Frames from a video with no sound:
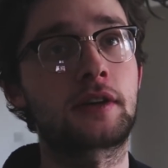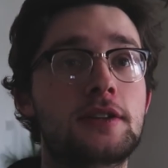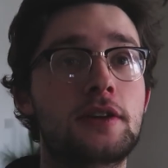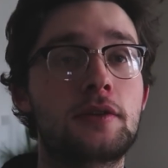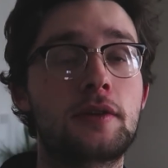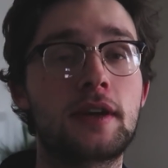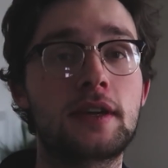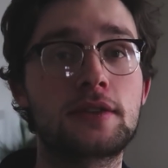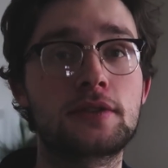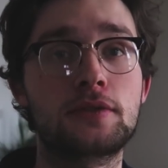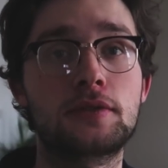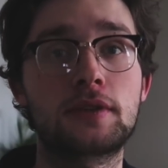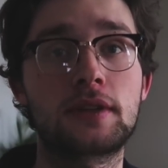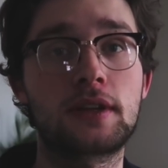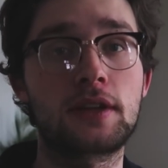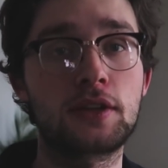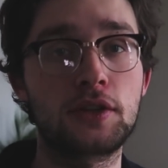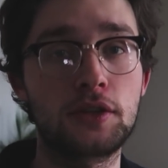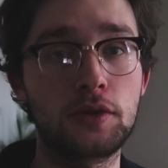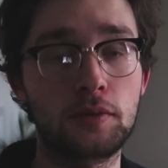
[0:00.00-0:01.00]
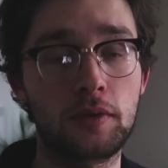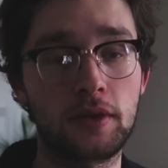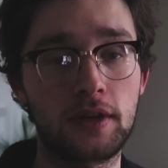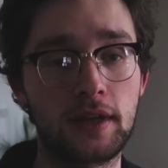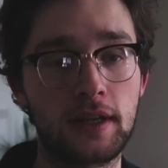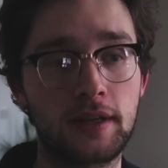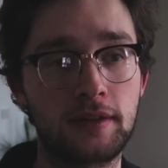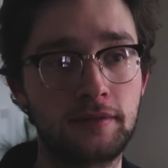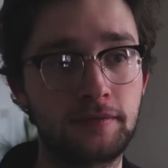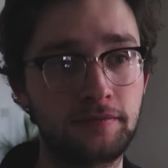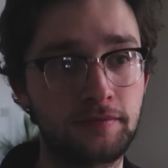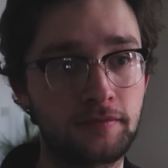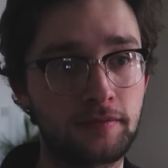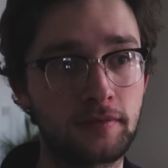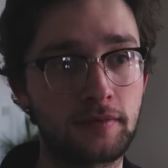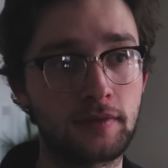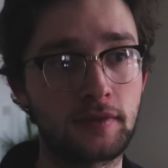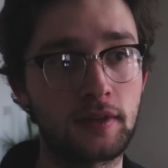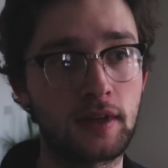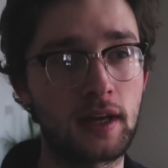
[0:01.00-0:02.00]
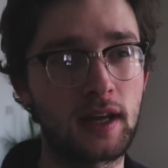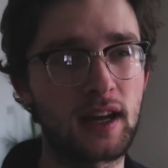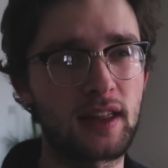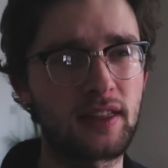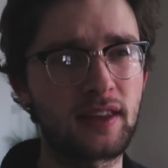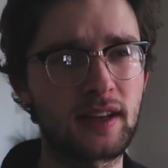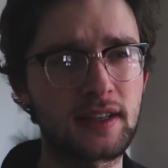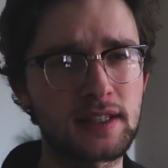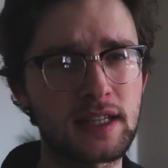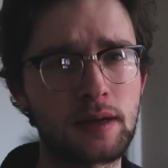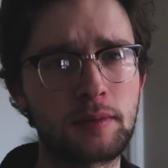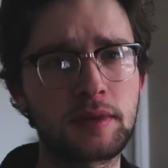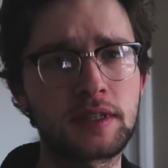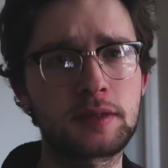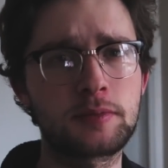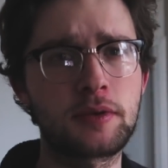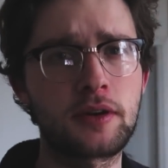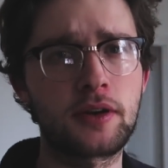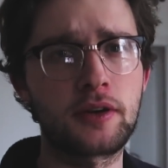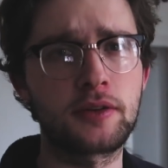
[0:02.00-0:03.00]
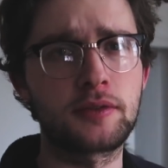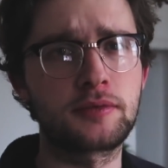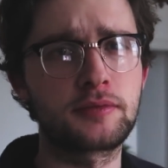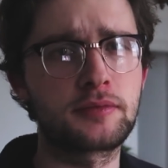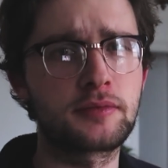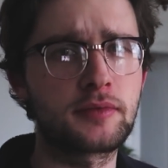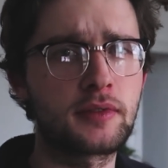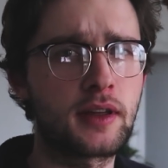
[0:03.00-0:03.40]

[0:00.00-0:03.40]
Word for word: So he's ordered a new one in, and I think it's coming tomorrow.